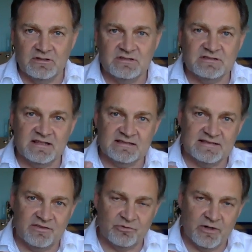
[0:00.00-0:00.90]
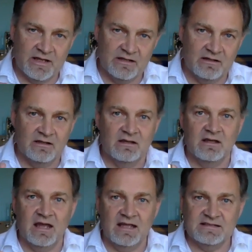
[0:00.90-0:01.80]
63,
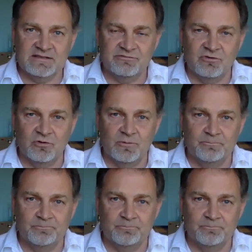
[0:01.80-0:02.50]
84.